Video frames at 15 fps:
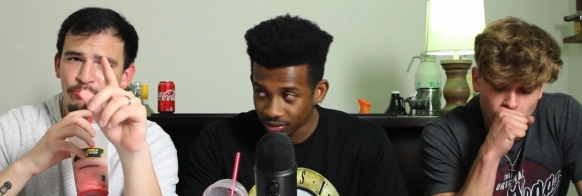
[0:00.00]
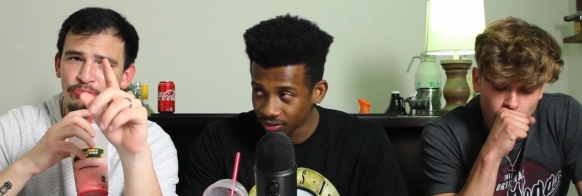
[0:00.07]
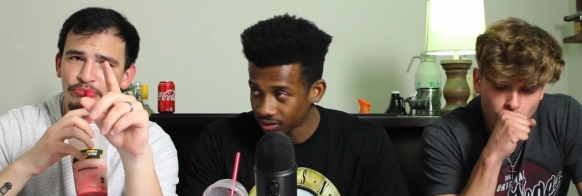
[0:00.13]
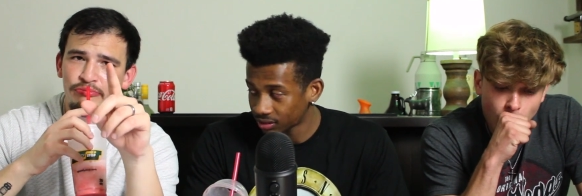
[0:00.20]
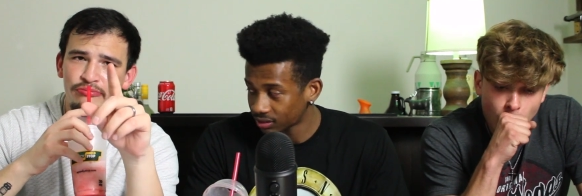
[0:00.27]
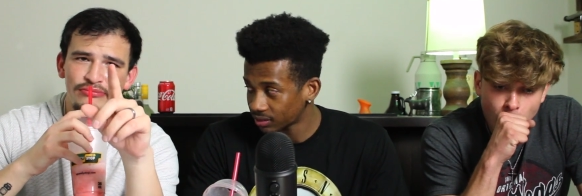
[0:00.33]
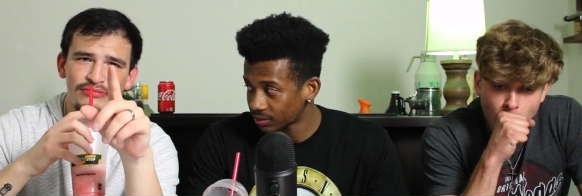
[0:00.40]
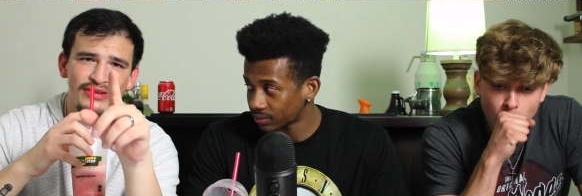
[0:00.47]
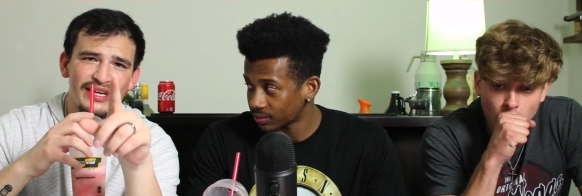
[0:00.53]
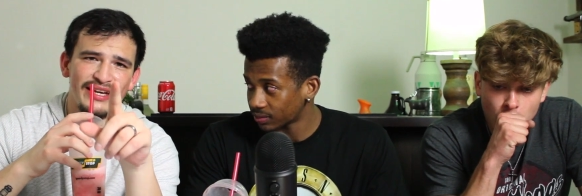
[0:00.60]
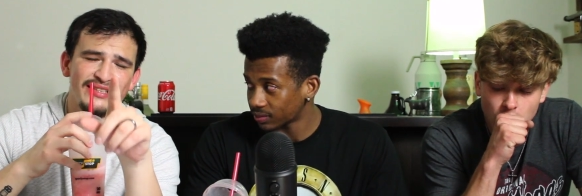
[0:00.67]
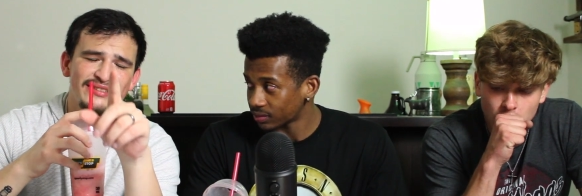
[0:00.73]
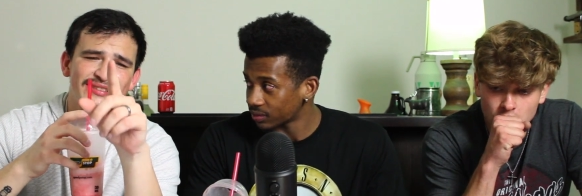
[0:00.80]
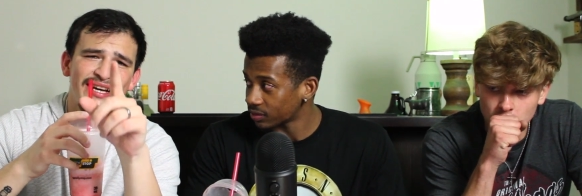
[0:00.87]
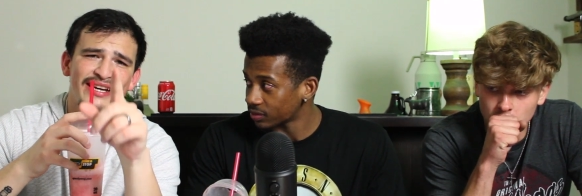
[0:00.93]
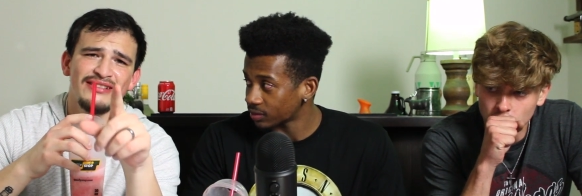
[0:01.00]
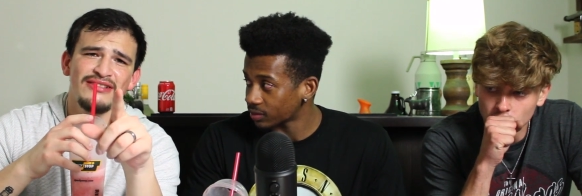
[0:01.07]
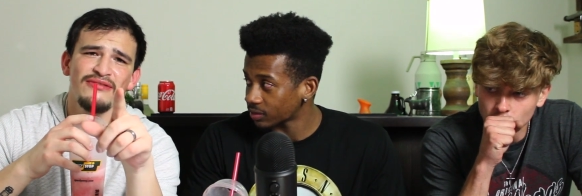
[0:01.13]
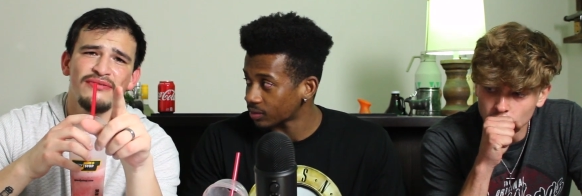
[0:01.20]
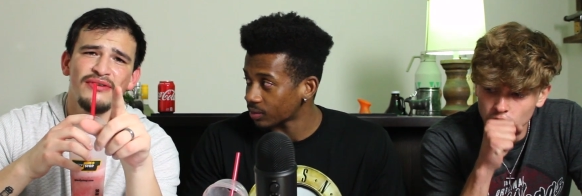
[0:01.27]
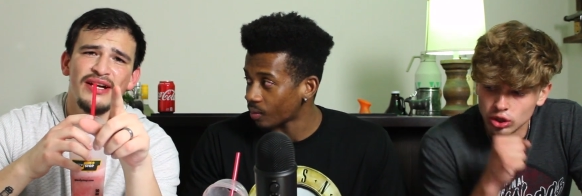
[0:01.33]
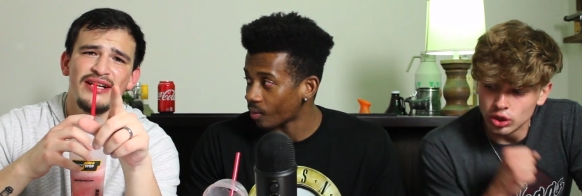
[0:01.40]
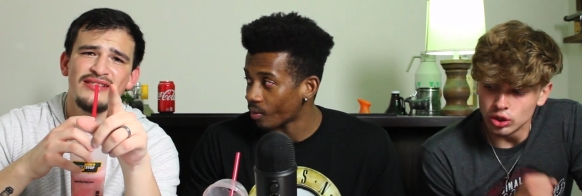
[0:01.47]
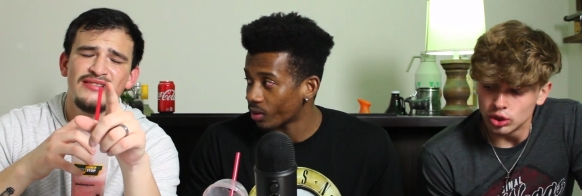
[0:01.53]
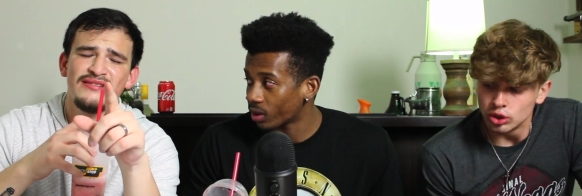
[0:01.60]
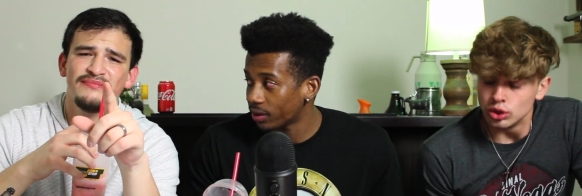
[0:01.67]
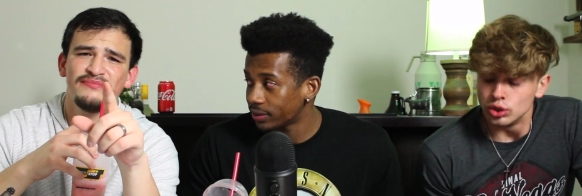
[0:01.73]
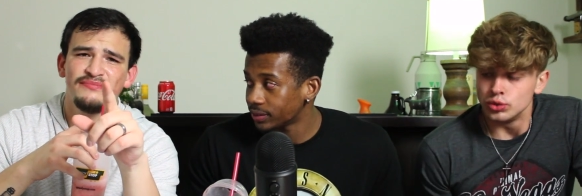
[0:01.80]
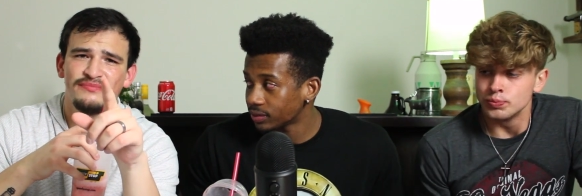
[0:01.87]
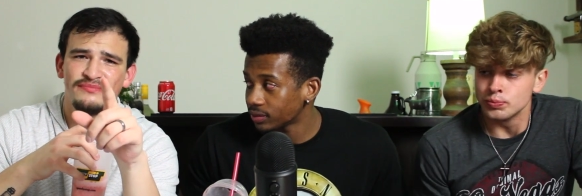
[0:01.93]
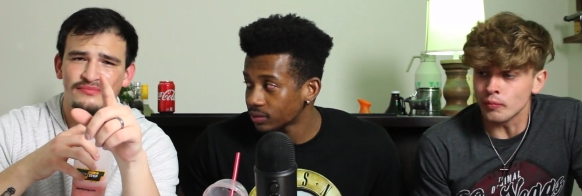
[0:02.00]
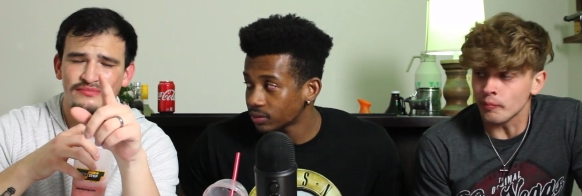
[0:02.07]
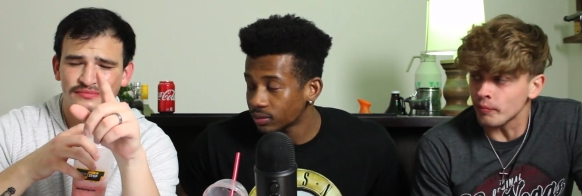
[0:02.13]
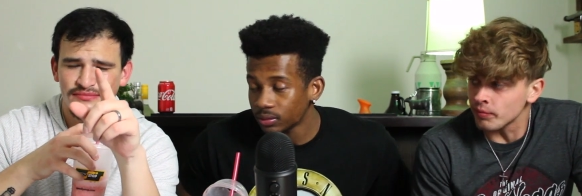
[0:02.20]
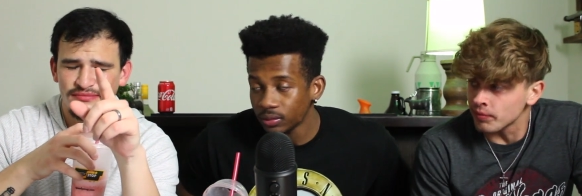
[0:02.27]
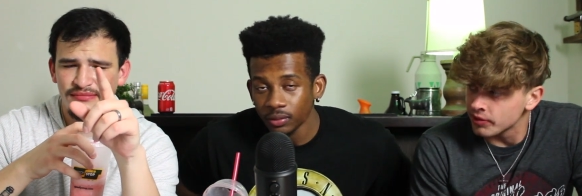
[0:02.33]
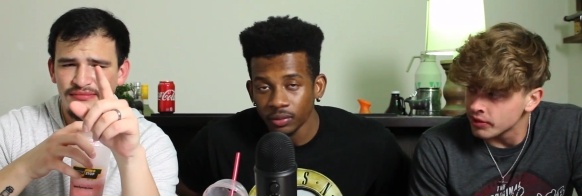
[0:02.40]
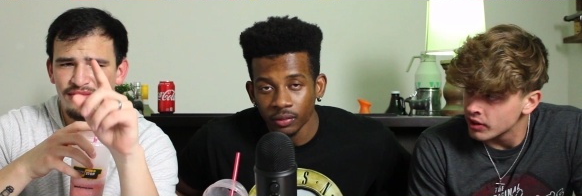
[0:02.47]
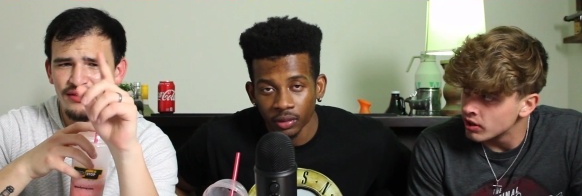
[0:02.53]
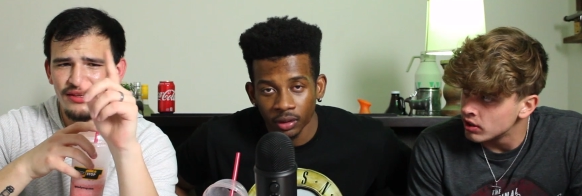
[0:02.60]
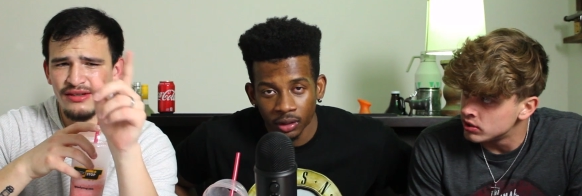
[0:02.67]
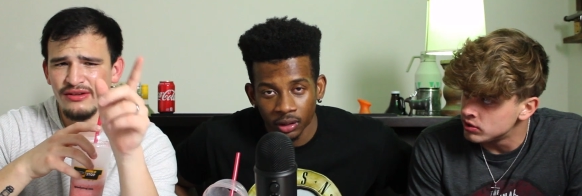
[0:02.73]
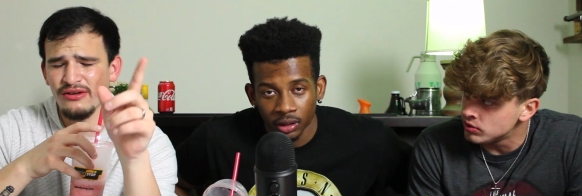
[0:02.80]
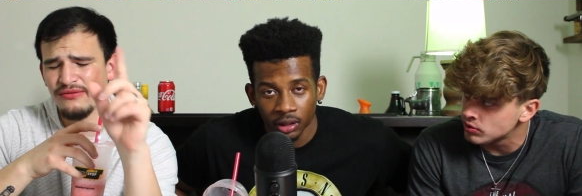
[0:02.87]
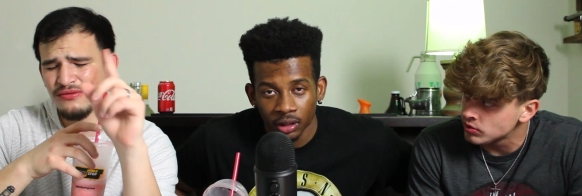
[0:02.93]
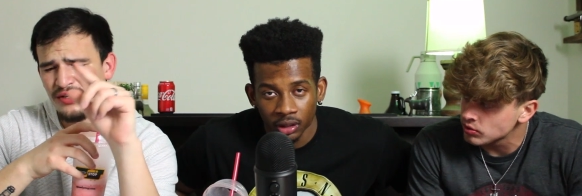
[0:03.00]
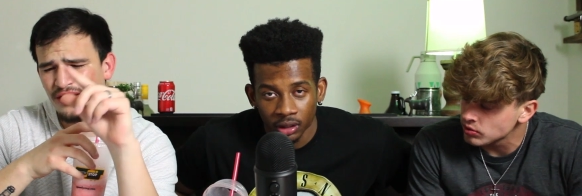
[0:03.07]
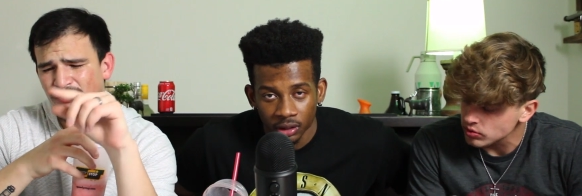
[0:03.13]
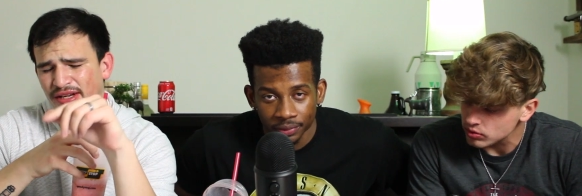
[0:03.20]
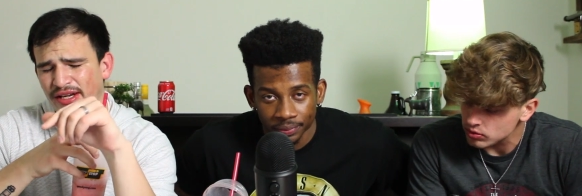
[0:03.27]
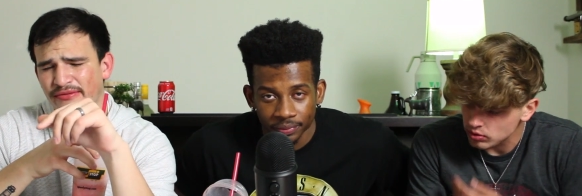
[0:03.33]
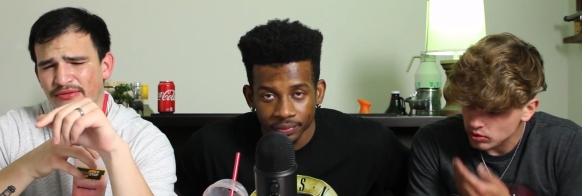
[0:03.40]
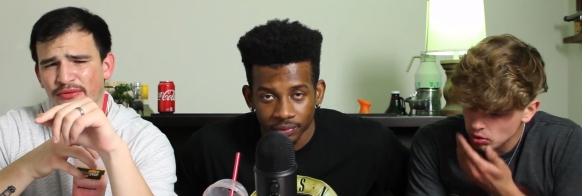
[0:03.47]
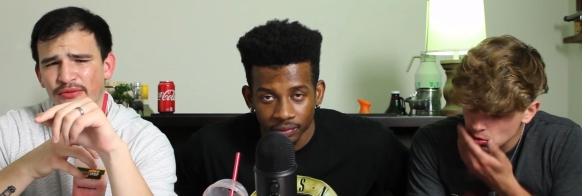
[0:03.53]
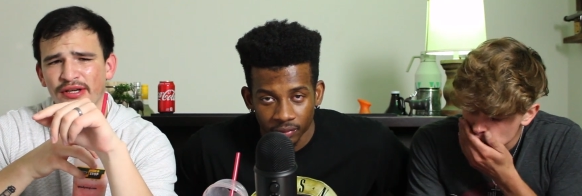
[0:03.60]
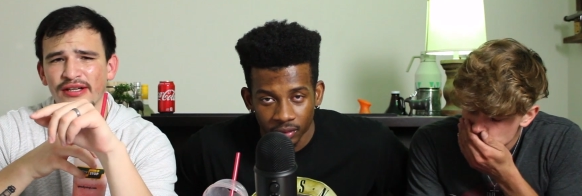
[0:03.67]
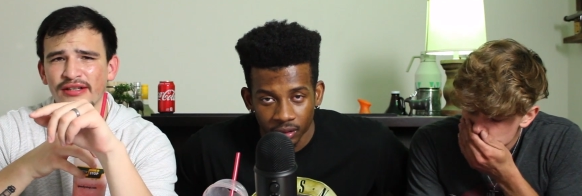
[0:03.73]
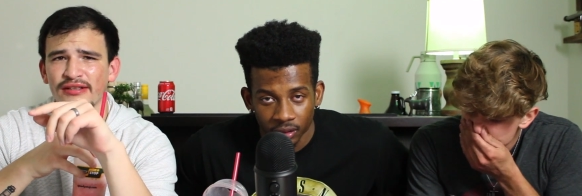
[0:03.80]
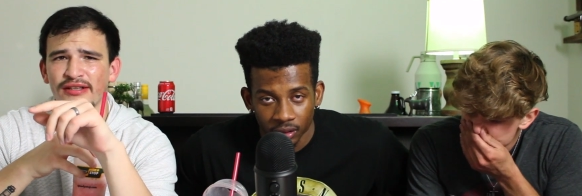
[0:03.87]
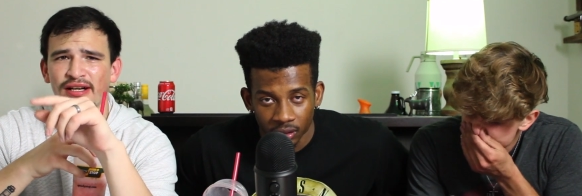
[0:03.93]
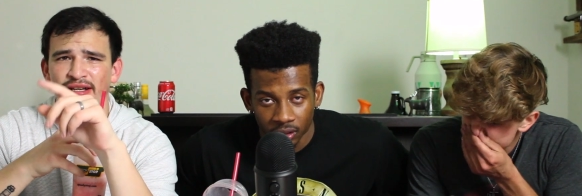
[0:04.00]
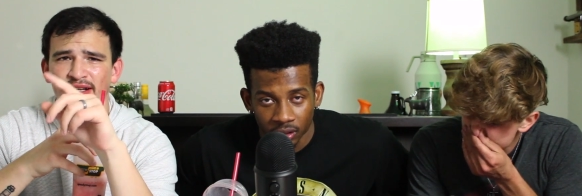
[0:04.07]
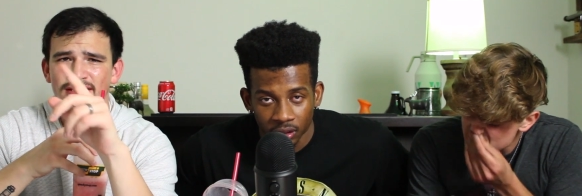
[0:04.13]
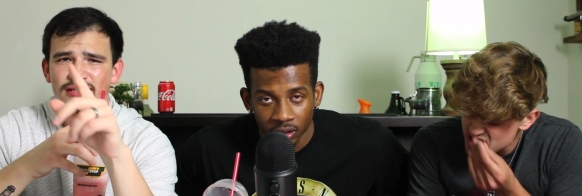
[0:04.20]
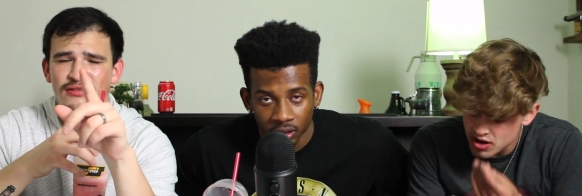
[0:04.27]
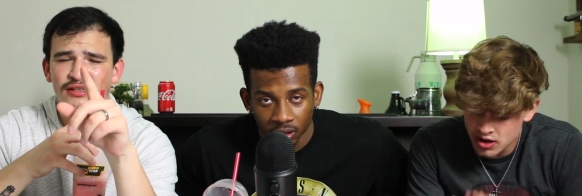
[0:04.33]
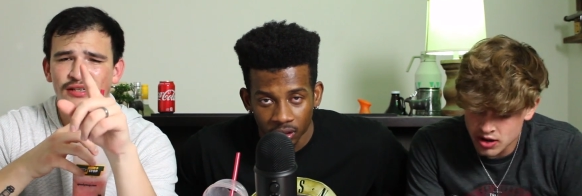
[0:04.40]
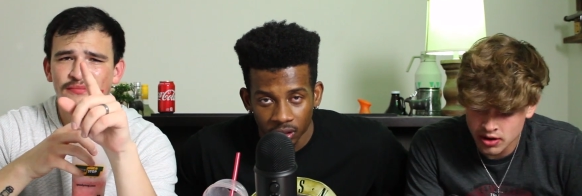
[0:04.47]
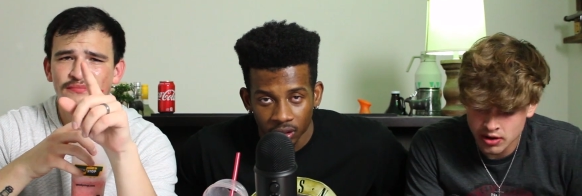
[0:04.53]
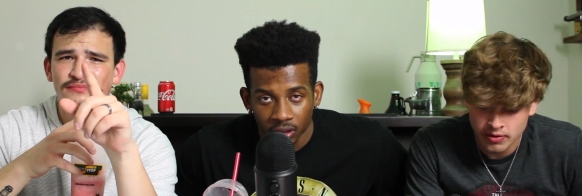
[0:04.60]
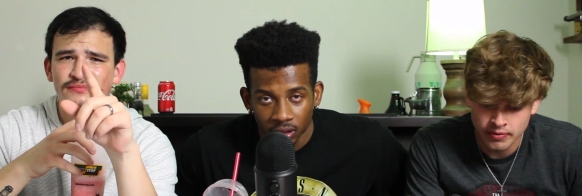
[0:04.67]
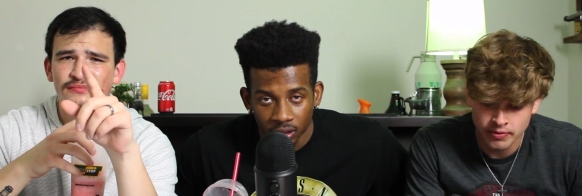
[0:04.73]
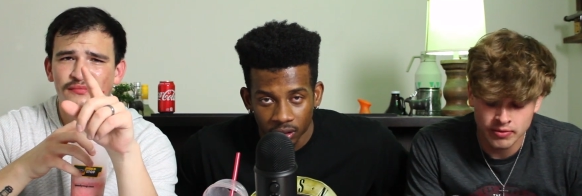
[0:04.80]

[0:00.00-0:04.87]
Speaker 1: Woo! Tag two friends. Go follow Late for Work on Instagram.